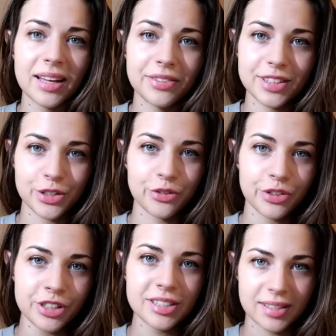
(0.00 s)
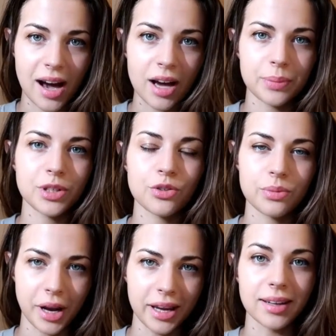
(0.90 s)
If it's your first time in
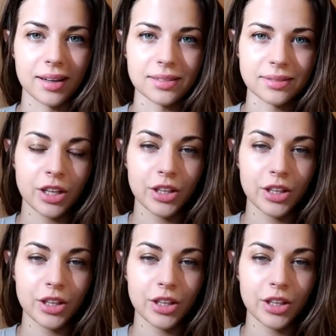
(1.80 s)
Romania,